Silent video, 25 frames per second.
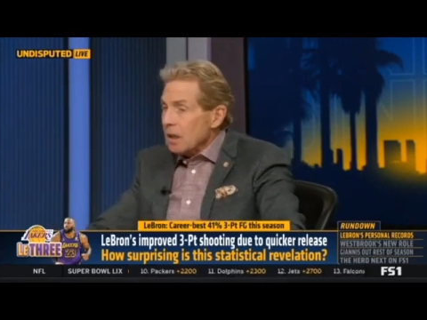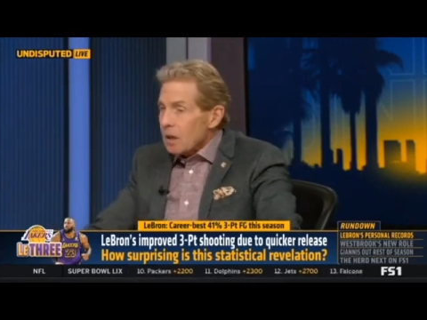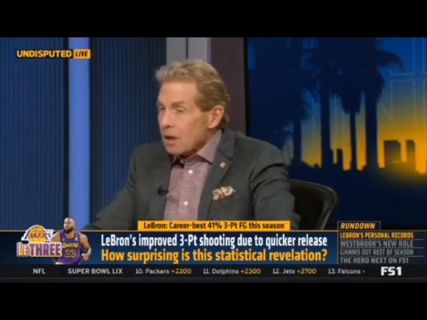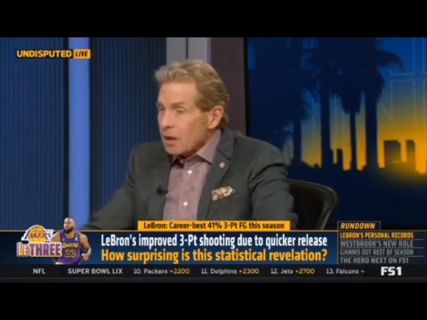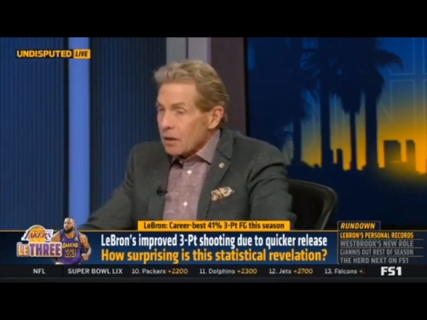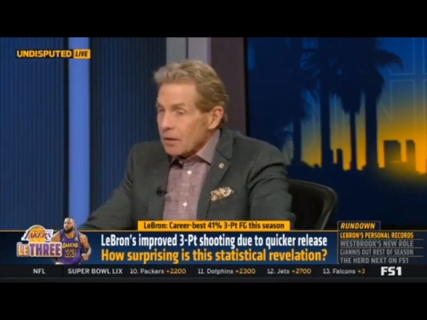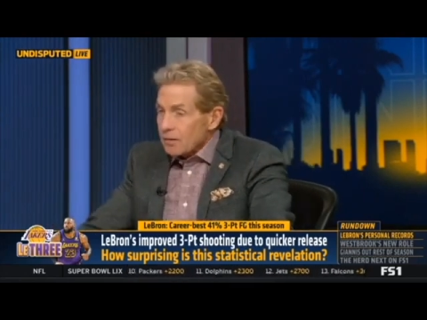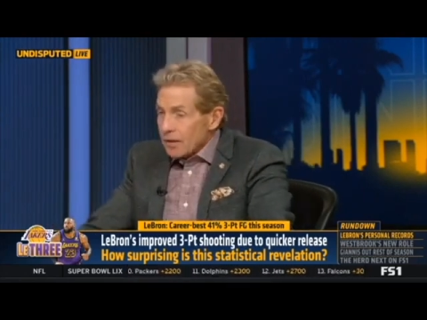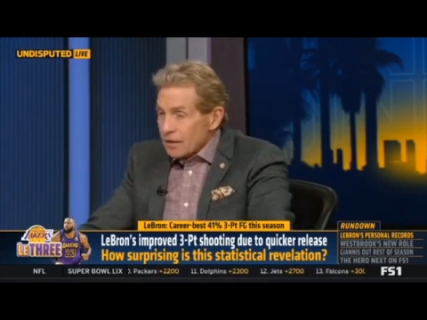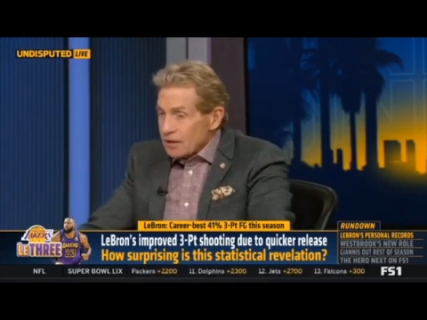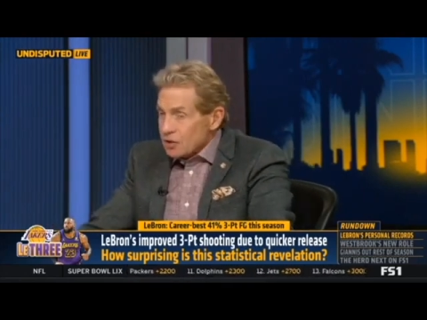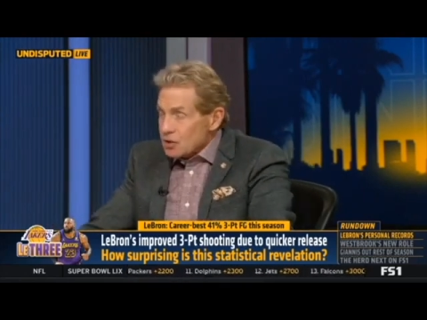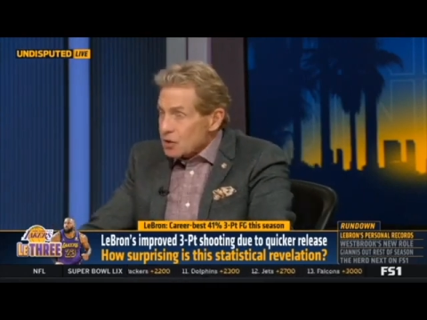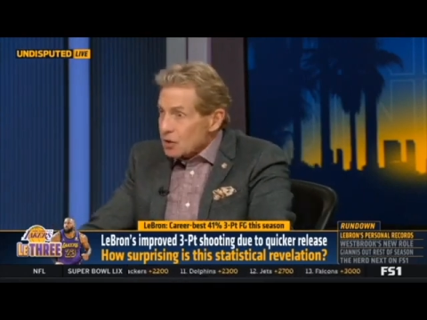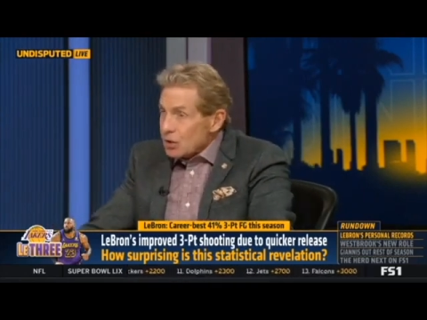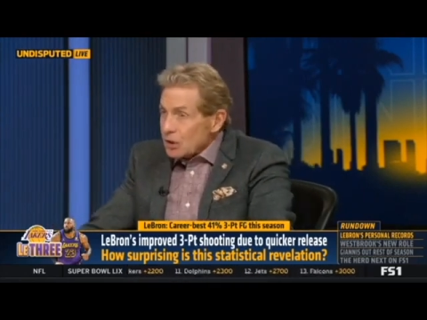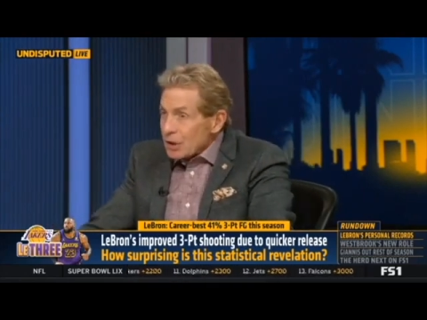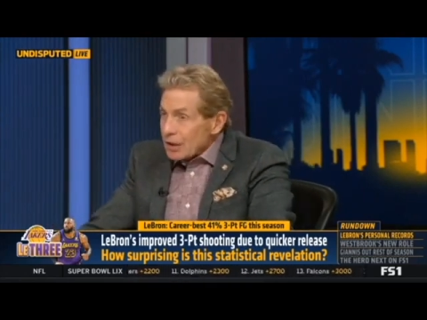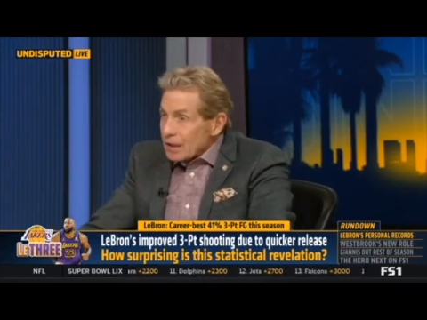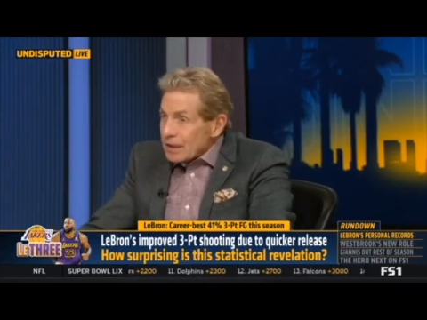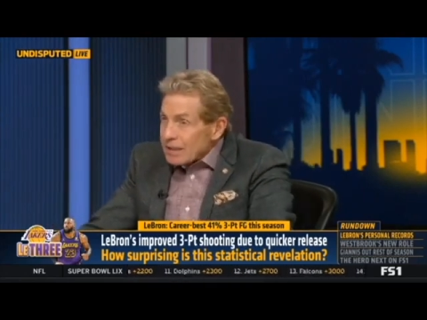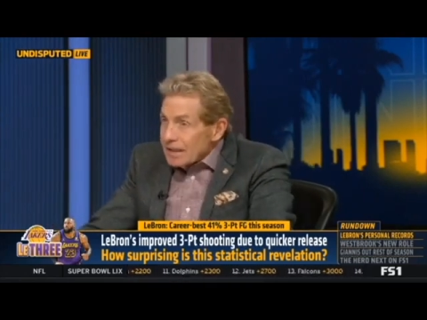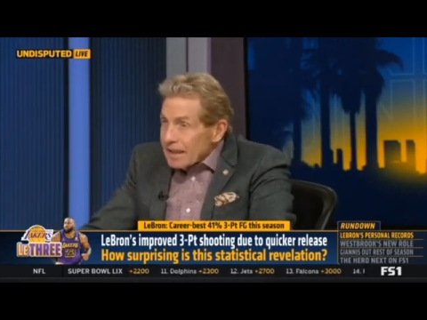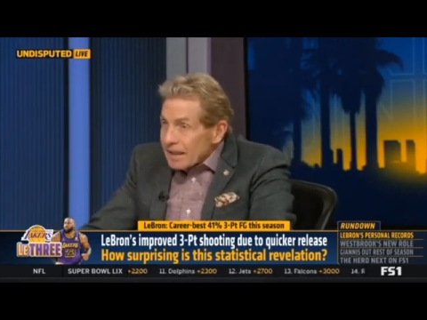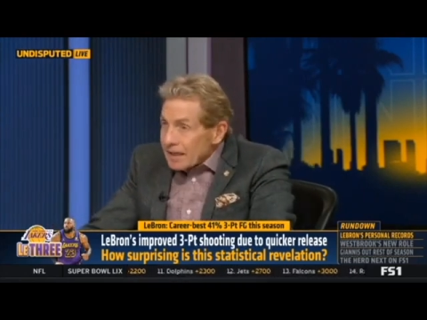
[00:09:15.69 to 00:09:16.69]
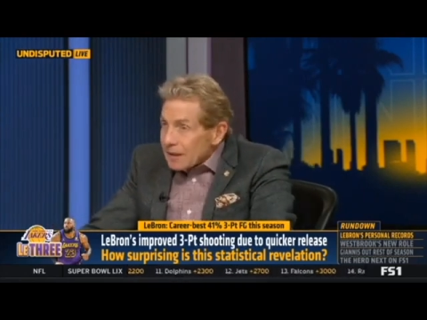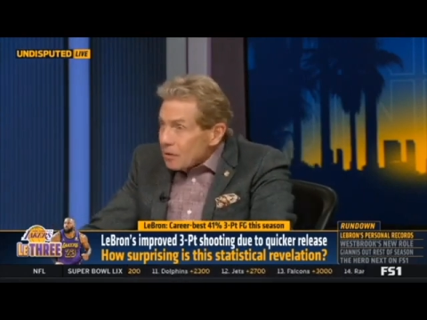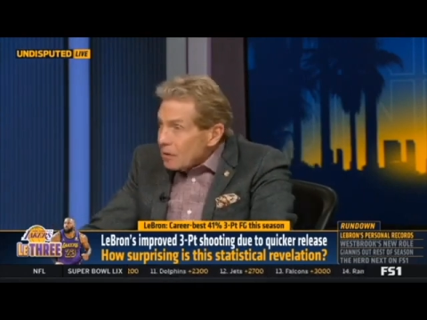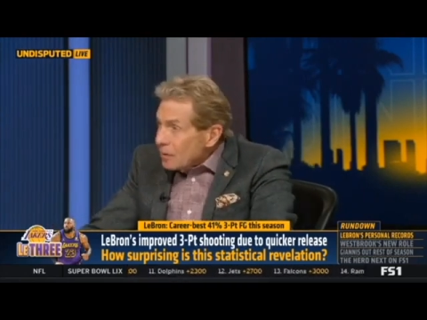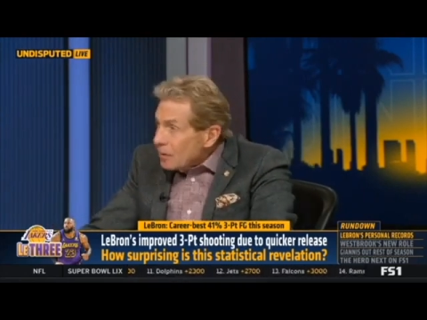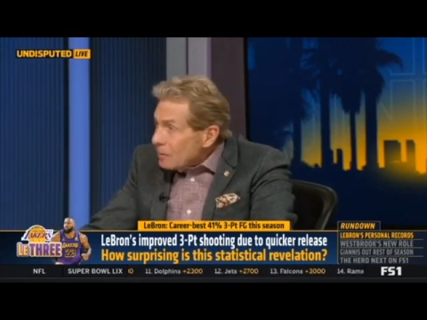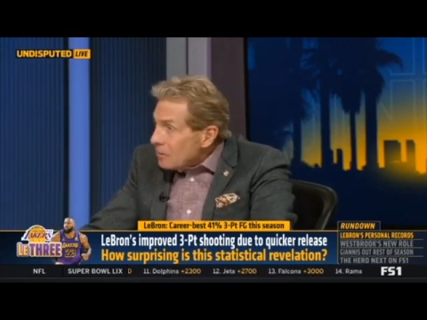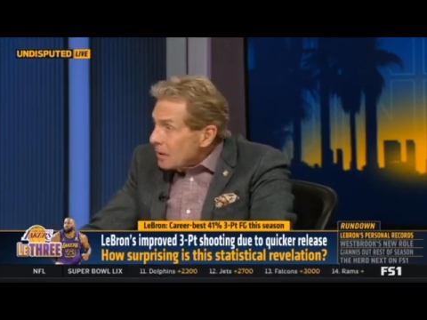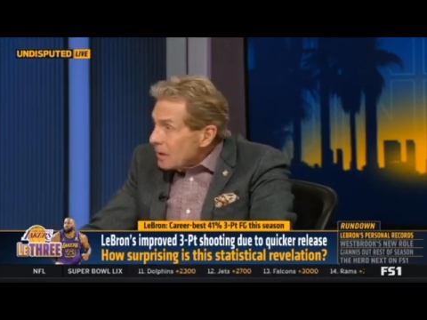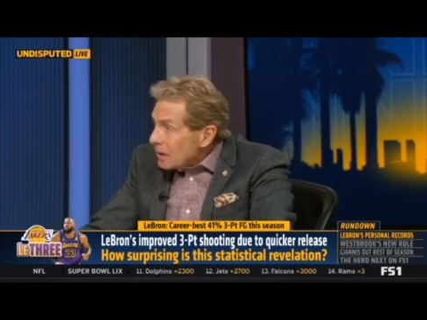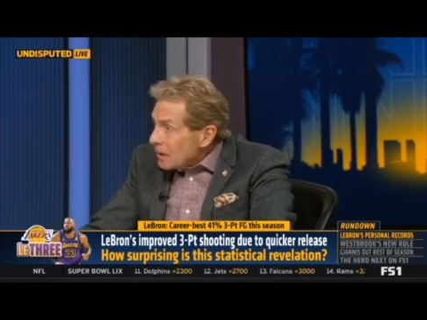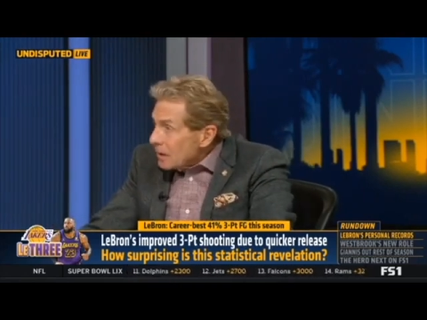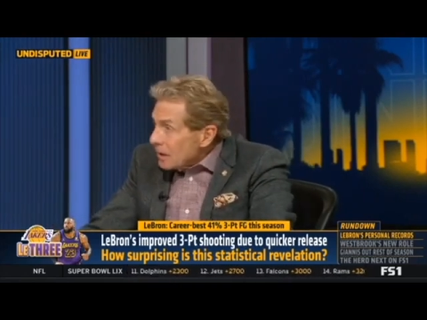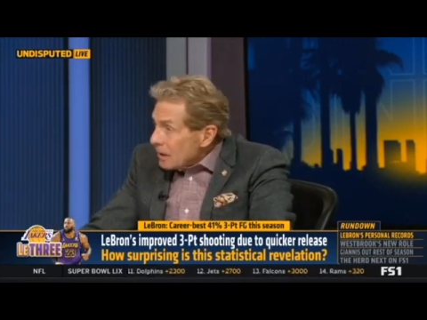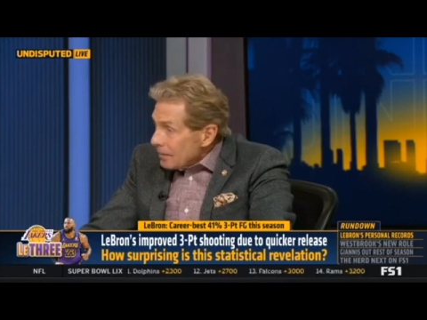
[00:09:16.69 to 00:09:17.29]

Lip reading: are they just going to dare him?